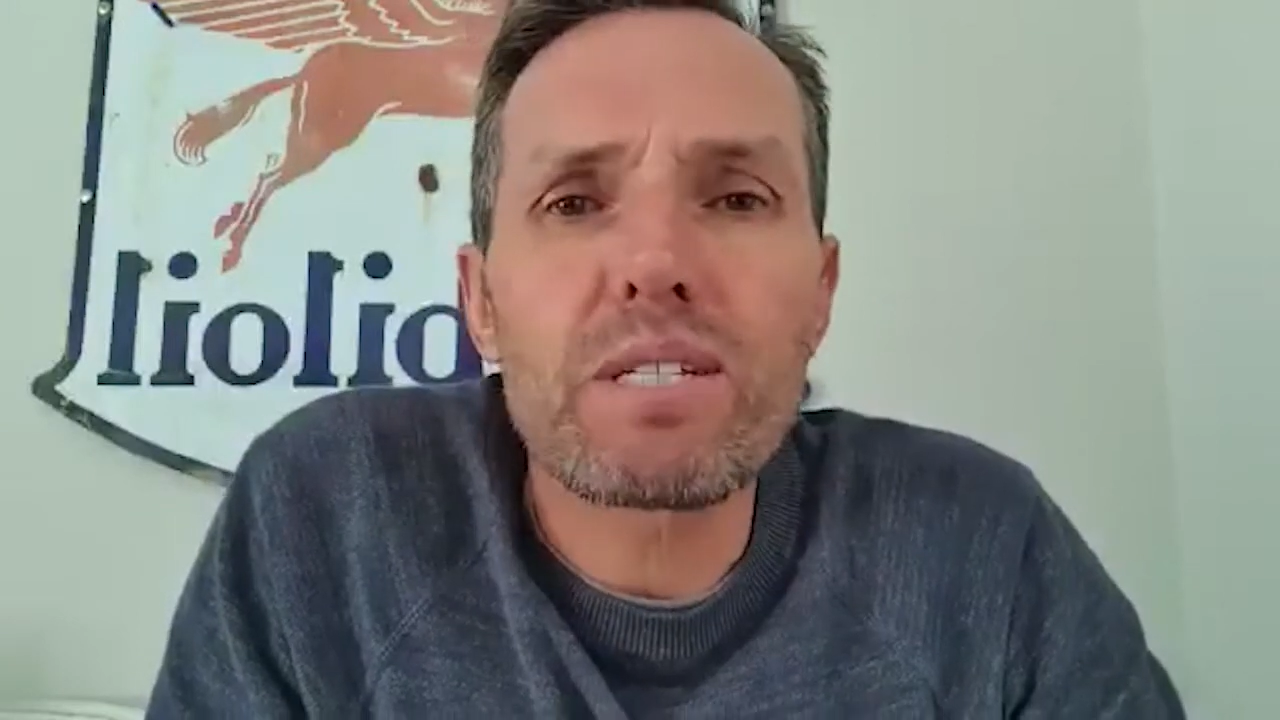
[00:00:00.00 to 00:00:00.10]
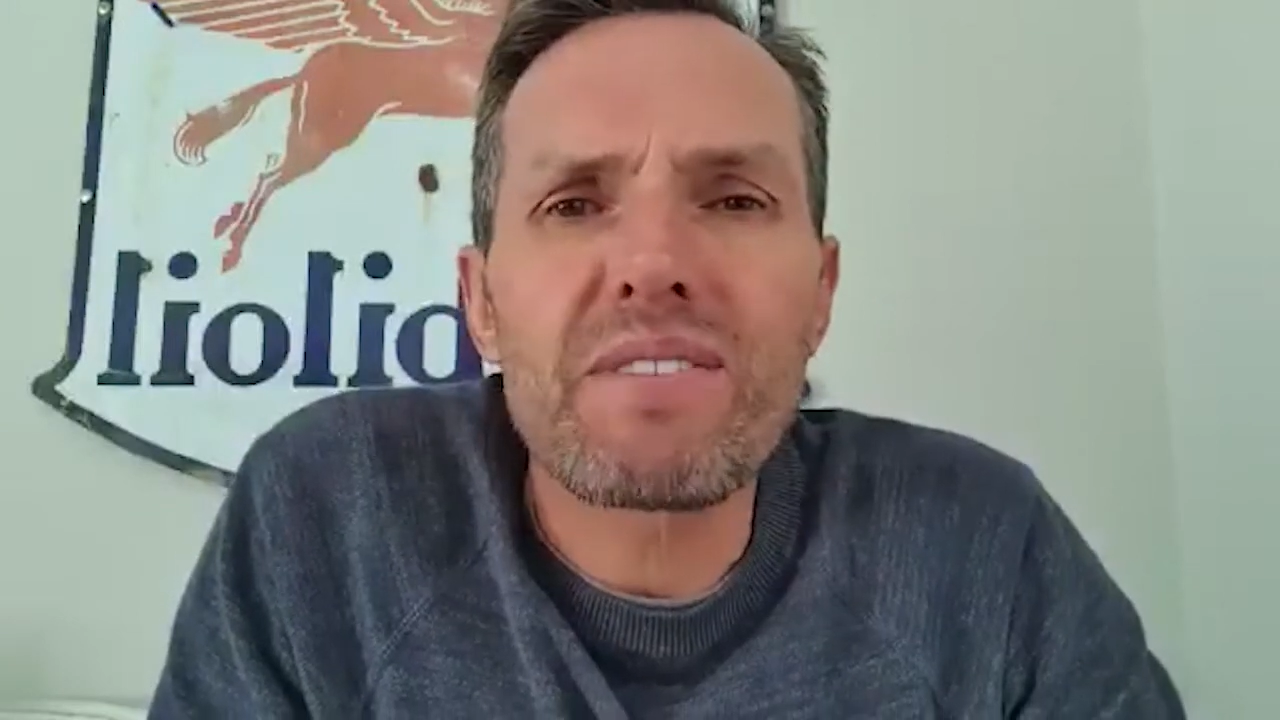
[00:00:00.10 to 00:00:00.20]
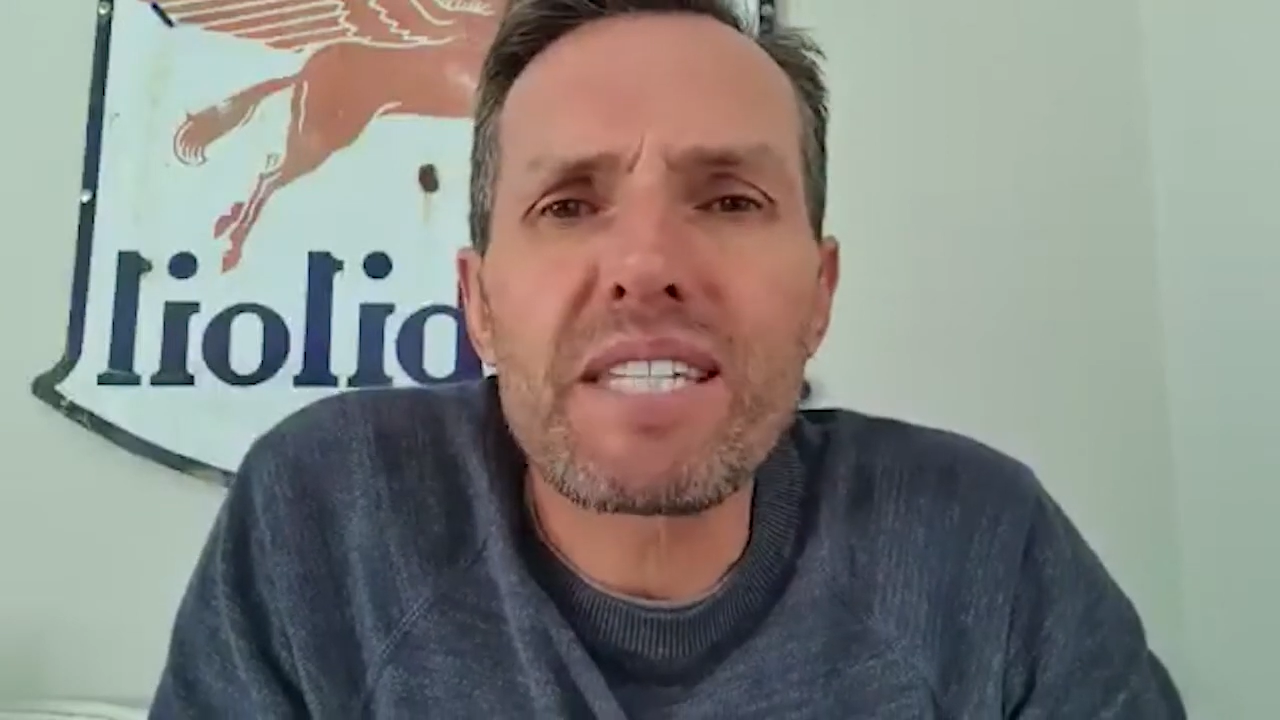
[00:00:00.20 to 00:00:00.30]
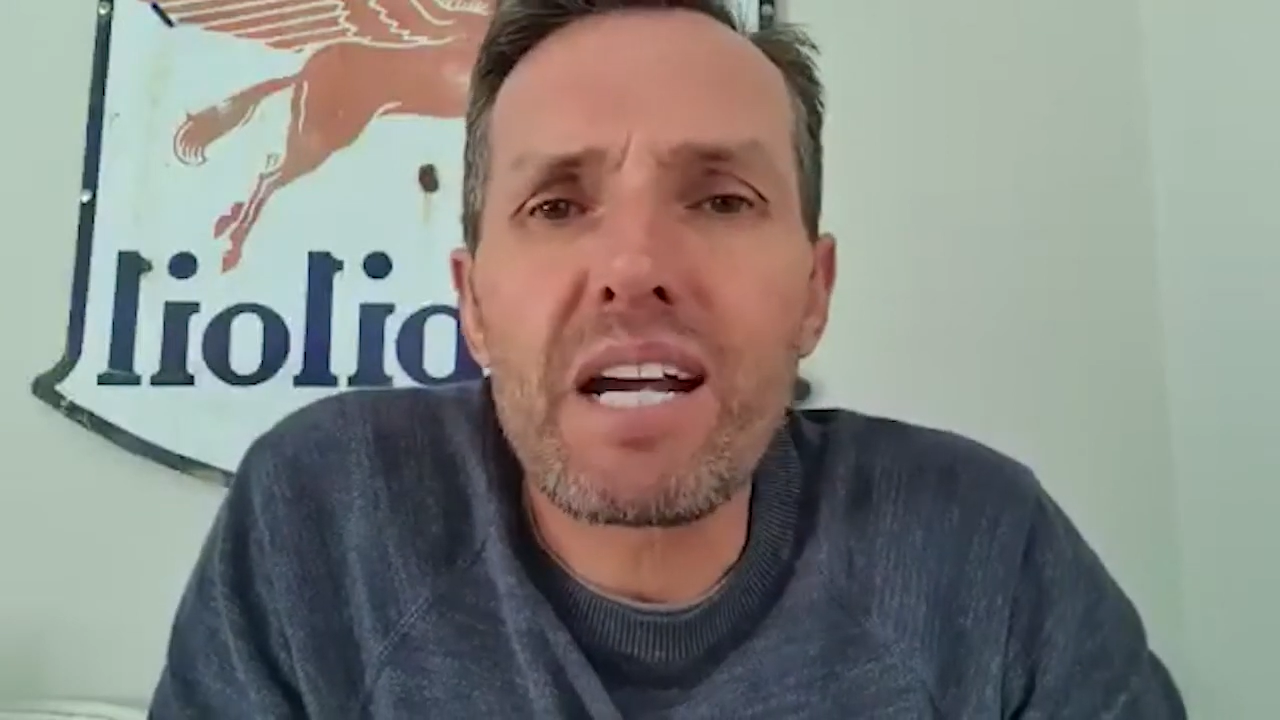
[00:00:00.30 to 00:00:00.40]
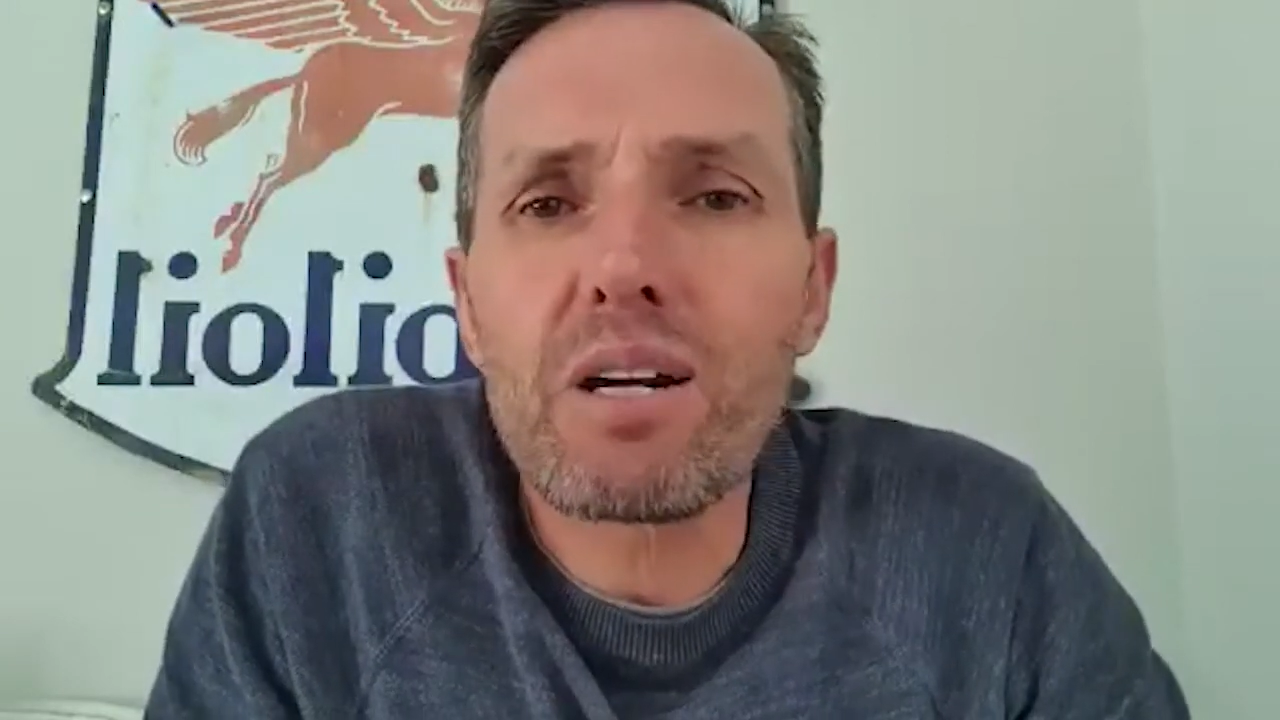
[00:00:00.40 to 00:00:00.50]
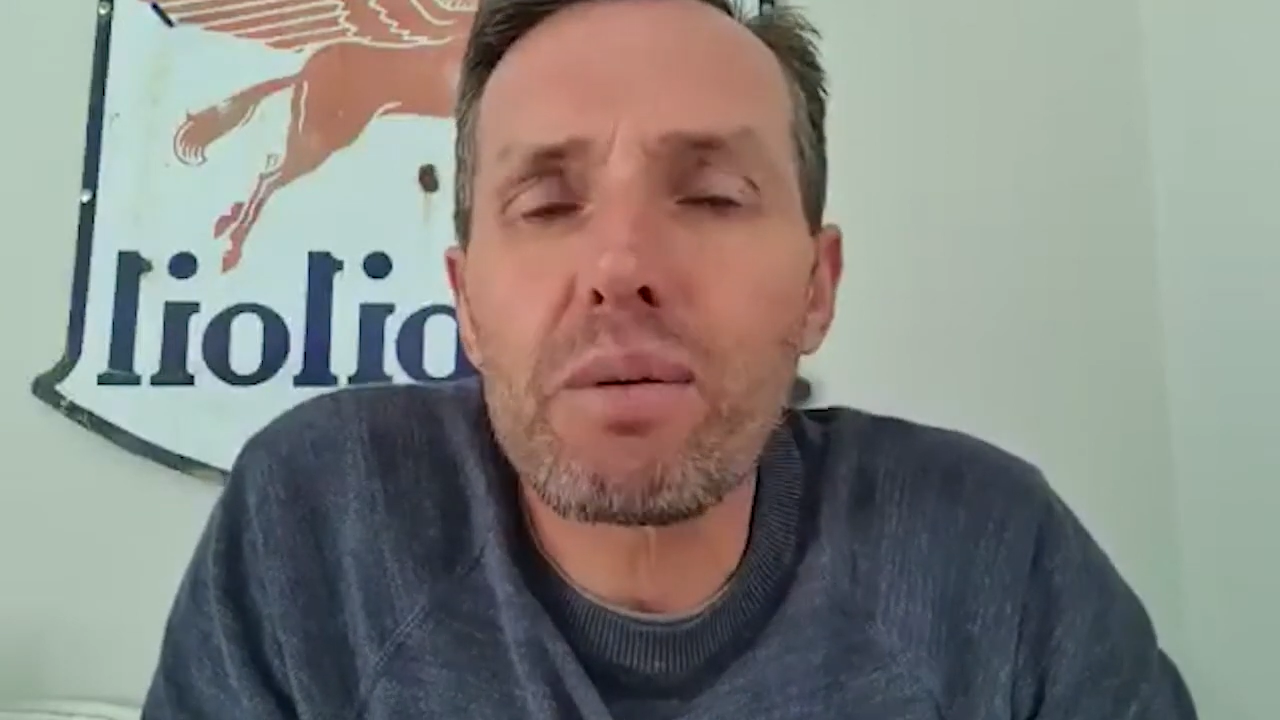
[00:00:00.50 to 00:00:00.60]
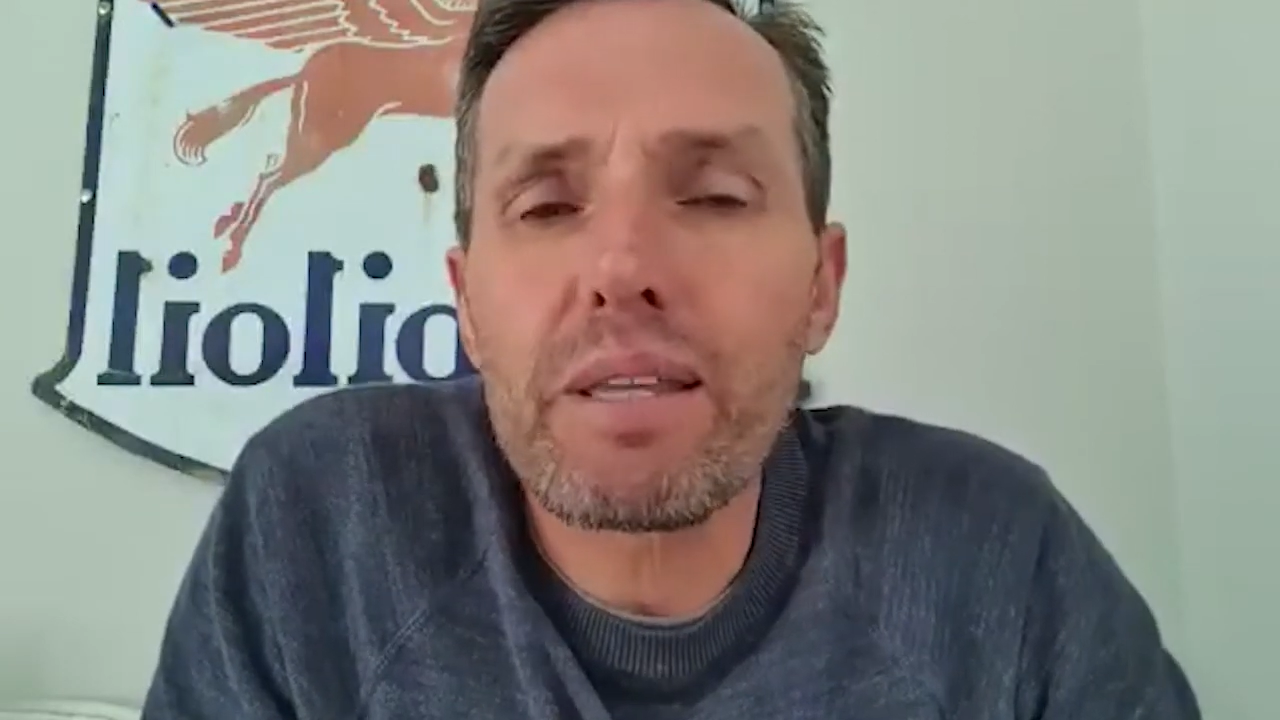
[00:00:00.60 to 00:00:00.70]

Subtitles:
of terrible